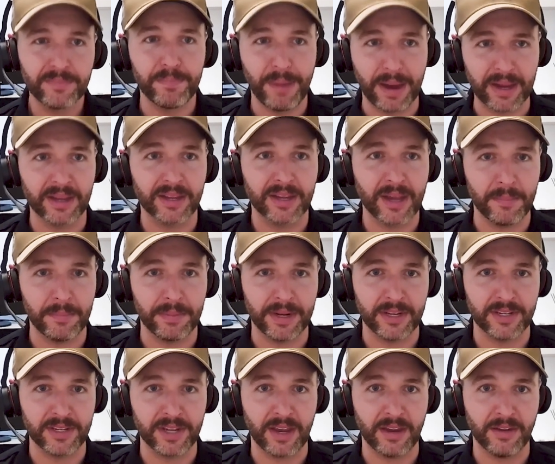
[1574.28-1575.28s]
bucket company
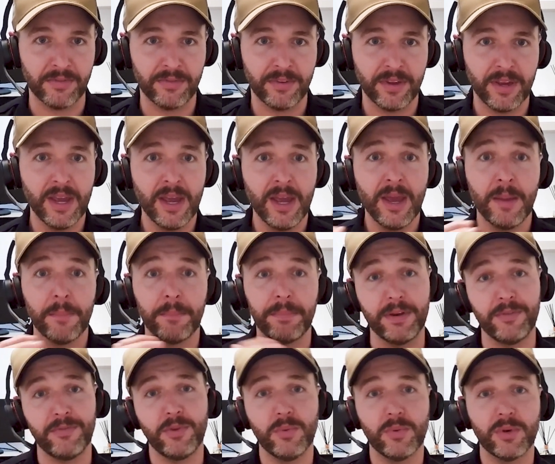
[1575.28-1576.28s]
safe.
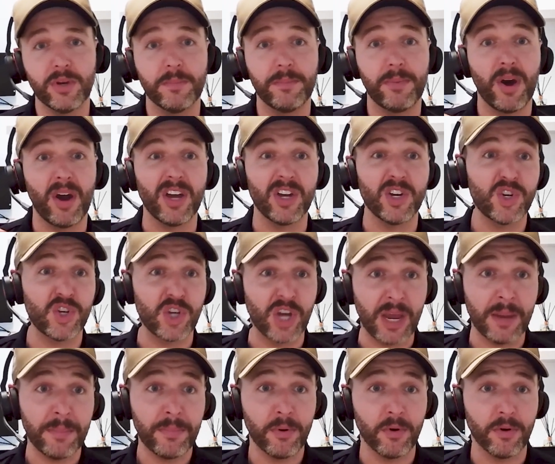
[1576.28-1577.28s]
But if you were going to buy a
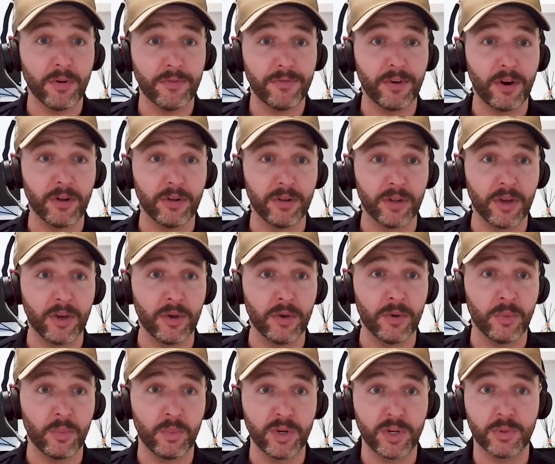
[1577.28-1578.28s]
share
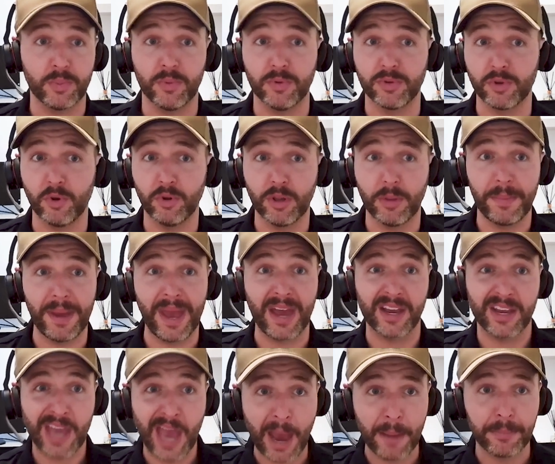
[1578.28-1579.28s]
portfolio, which was all
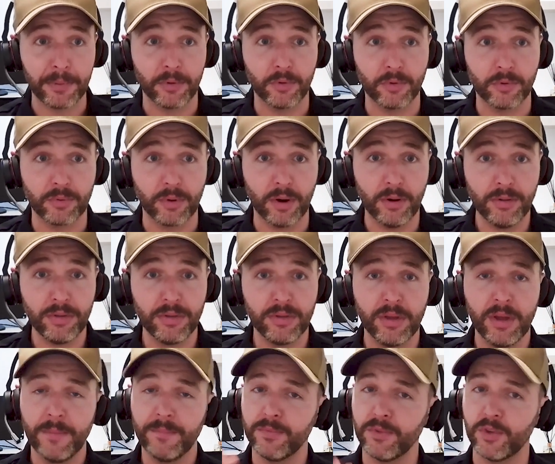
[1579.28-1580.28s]
about capital growth,
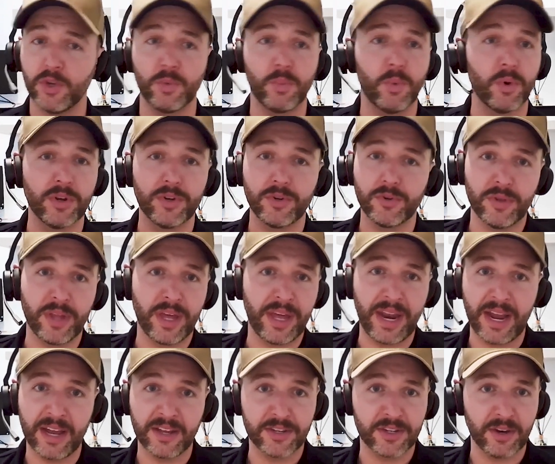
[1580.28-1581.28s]
you'd want to do that
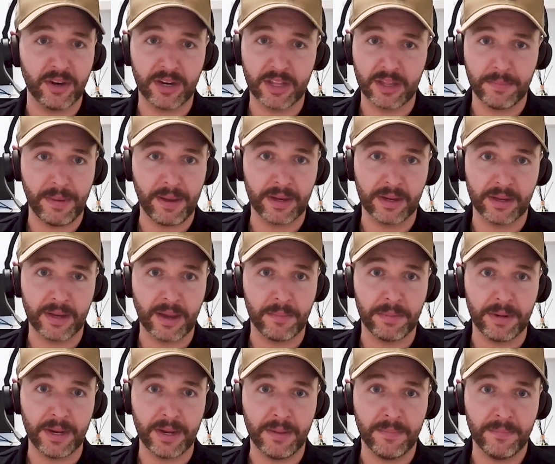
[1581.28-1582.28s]
outside of the bucket
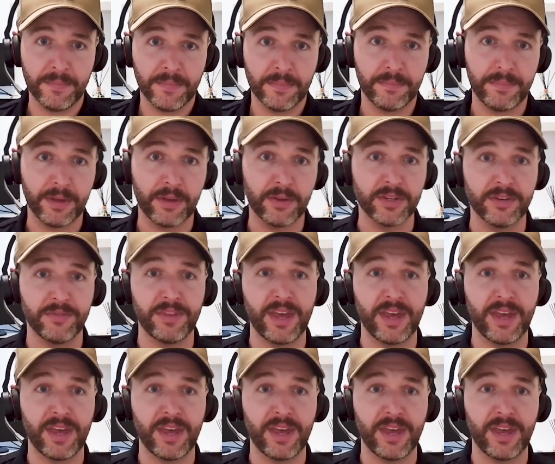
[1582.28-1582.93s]
company. Because